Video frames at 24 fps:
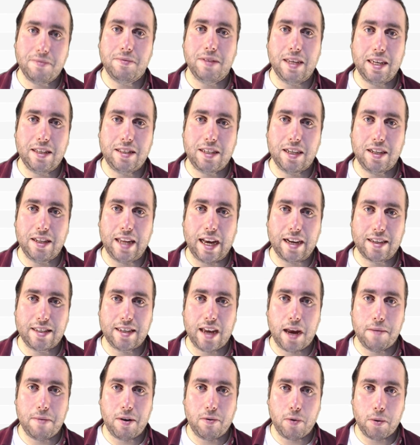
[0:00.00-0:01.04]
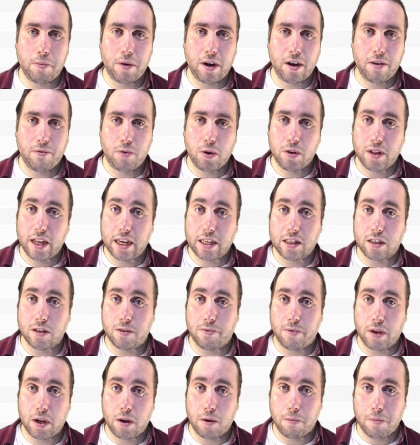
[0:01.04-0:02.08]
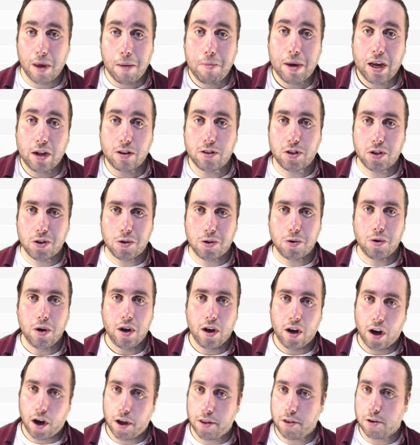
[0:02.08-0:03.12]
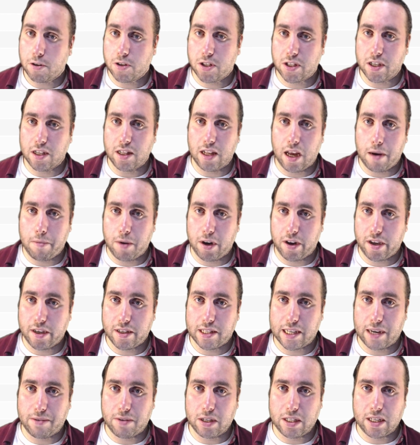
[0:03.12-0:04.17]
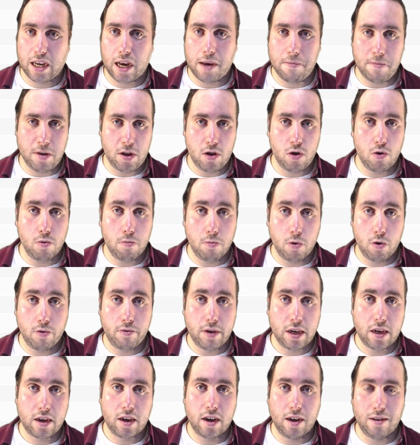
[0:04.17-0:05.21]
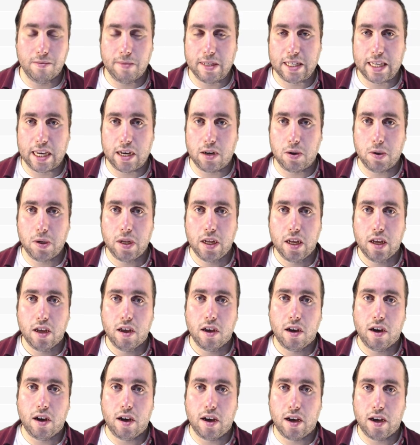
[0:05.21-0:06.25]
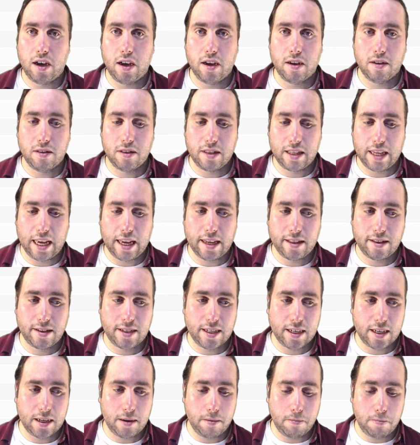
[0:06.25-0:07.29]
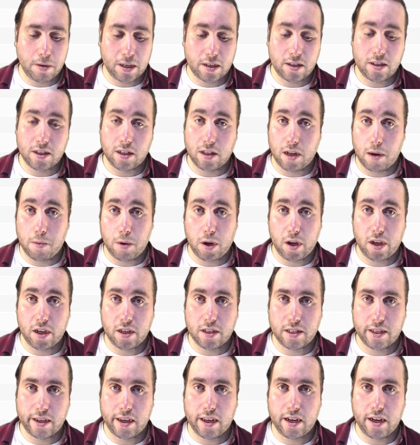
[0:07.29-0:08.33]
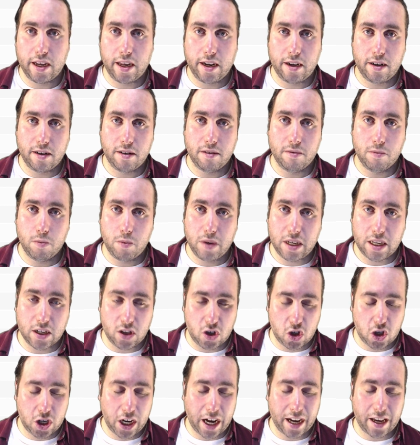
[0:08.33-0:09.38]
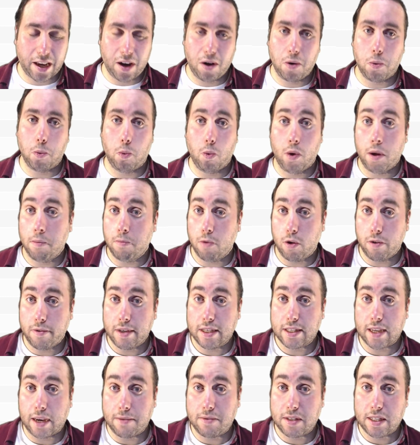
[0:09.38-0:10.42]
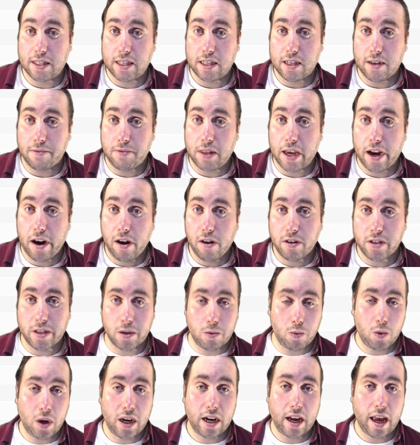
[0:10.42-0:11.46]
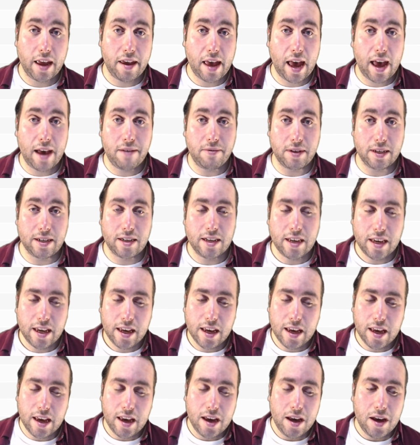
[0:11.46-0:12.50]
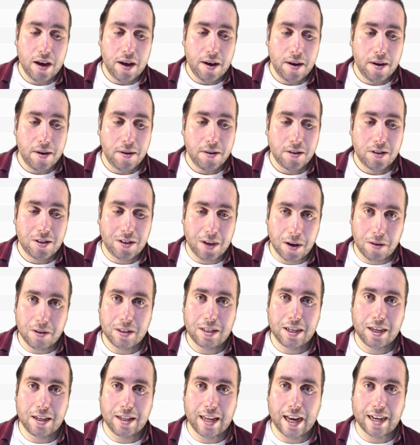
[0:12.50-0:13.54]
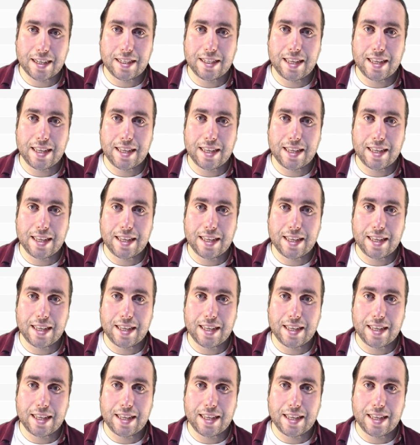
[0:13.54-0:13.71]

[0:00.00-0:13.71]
until next time, everybody, if you like this video, maybe I'll do other celebrities every time a new movie comes out that a big celebrity is in, and we could check out what movies I've seen of theirs and what I haven't. So, until next